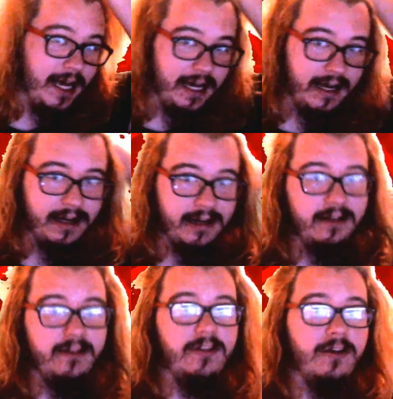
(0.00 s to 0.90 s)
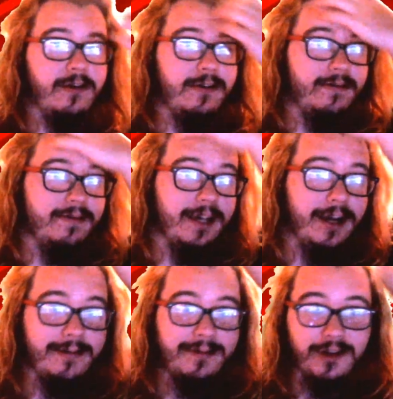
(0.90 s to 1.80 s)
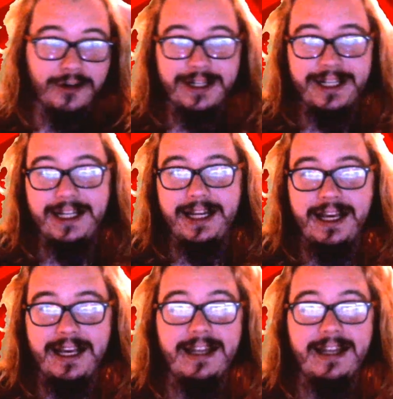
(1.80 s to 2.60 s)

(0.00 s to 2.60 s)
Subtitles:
I'm doing